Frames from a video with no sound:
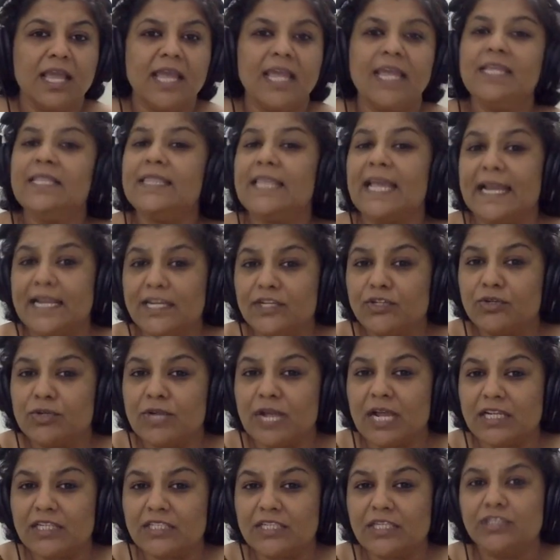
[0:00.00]
In the
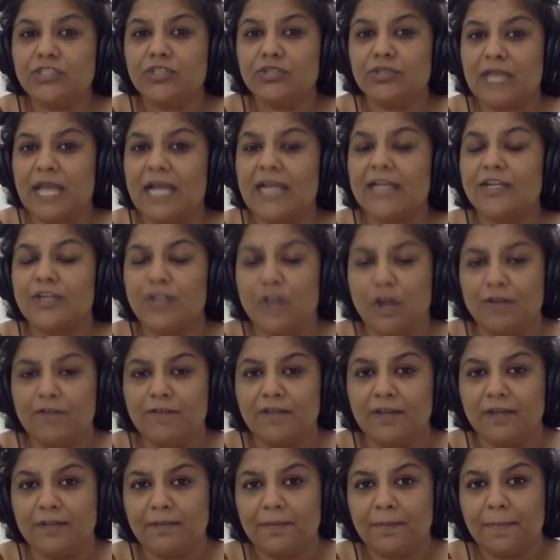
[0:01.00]
introduction to that
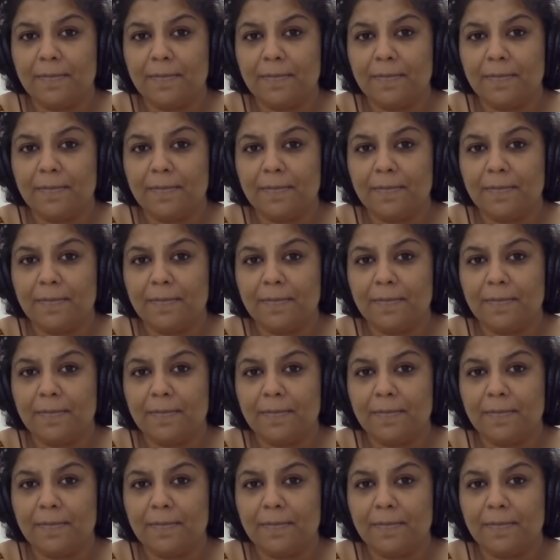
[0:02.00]
novel,